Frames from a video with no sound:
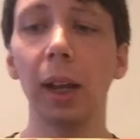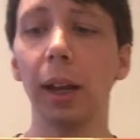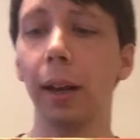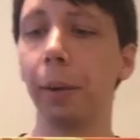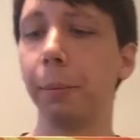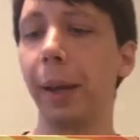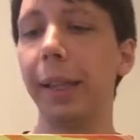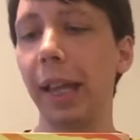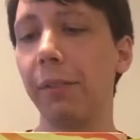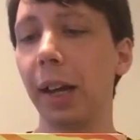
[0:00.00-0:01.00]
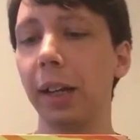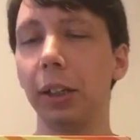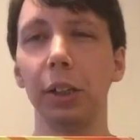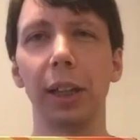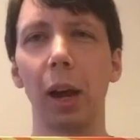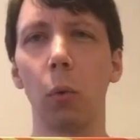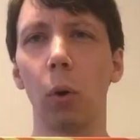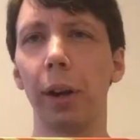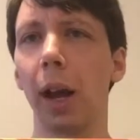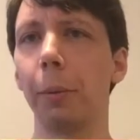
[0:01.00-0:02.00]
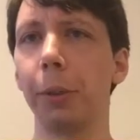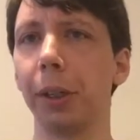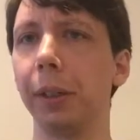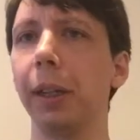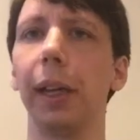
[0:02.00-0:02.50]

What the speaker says: And they've kind of just got one option.